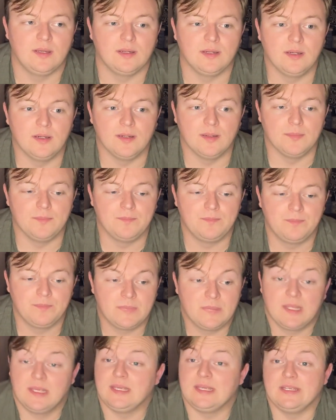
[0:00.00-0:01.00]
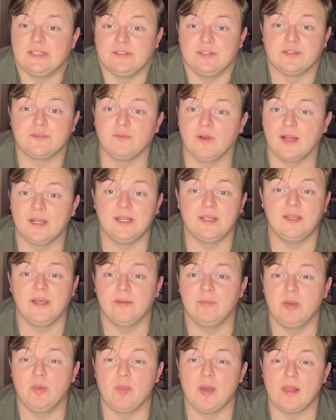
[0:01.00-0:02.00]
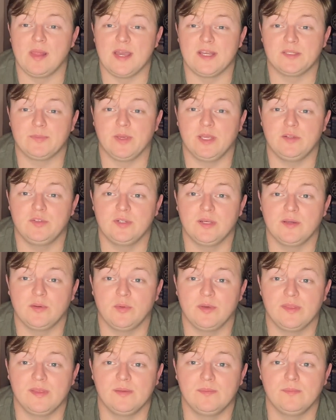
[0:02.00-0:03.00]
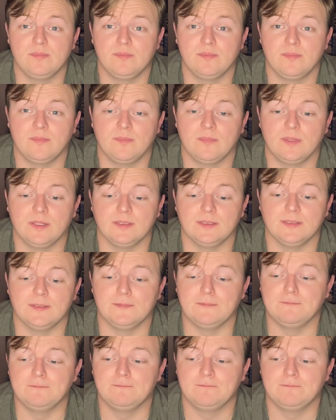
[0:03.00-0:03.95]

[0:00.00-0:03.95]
Um, is this Friday going to be my last paycheck with them? Um,